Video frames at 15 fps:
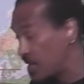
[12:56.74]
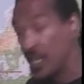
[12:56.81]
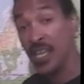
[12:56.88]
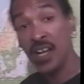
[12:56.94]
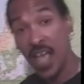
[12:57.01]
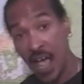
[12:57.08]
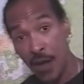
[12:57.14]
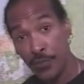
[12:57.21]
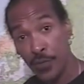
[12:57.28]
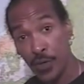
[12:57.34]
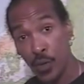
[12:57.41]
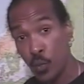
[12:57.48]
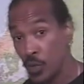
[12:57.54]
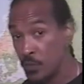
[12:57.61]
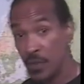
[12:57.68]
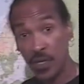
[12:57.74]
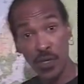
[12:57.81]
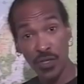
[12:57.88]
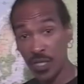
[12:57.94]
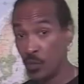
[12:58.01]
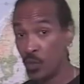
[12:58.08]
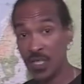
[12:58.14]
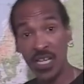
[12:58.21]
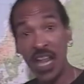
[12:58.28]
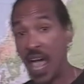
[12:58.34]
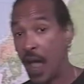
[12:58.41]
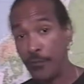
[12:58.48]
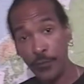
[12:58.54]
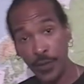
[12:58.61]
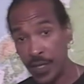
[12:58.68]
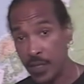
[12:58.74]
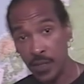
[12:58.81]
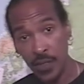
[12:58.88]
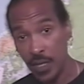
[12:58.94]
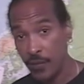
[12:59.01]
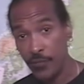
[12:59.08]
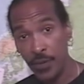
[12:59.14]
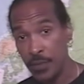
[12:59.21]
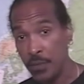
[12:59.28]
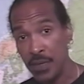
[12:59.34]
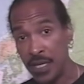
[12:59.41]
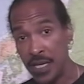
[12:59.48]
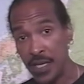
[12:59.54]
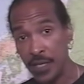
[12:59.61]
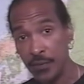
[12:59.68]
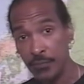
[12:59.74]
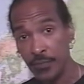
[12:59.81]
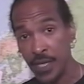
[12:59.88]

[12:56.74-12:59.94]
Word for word: in Africa was because it was an African thing from the beginning.